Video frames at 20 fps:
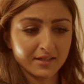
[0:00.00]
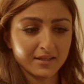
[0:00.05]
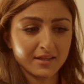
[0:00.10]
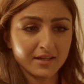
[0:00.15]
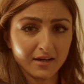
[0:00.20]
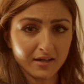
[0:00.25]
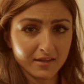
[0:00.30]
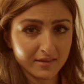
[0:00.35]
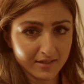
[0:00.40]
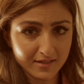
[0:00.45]

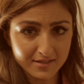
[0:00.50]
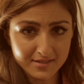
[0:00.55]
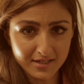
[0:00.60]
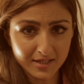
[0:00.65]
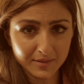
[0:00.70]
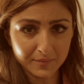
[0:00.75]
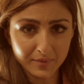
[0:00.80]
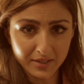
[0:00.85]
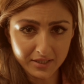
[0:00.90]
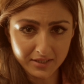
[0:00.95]
There are things
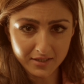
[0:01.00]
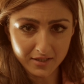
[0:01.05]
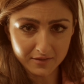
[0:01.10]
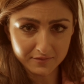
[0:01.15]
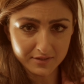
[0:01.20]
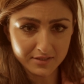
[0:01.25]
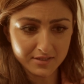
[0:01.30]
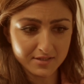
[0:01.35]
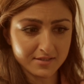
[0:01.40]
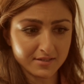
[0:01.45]
like bed
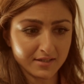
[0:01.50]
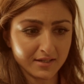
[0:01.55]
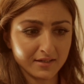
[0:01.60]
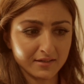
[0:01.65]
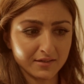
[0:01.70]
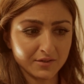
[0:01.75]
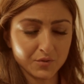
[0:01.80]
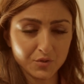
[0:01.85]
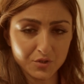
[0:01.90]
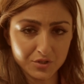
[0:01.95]
covers
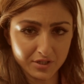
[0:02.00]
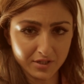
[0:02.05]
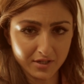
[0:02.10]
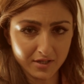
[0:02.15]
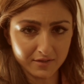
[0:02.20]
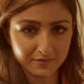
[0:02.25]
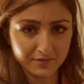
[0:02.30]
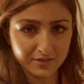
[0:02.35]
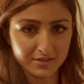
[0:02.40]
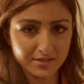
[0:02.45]
and cushion
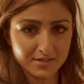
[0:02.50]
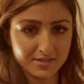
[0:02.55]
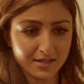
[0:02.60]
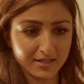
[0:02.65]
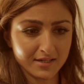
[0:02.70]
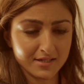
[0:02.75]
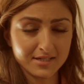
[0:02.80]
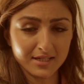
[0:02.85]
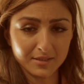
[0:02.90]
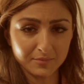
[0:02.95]
covers
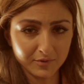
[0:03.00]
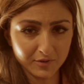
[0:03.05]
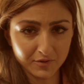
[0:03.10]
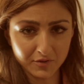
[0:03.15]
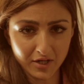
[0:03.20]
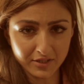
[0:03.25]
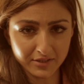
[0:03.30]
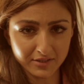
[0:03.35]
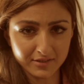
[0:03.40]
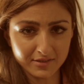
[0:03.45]
and table
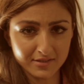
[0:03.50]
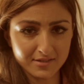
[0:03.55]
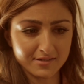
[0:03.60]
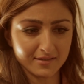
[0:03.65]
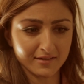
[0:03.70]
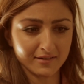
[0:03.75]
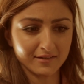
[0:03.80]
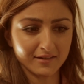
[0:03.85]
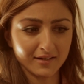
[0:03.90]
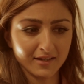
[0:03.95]

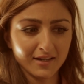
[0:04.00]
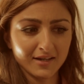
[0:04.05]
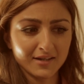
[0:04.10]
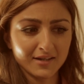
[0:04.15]
runners and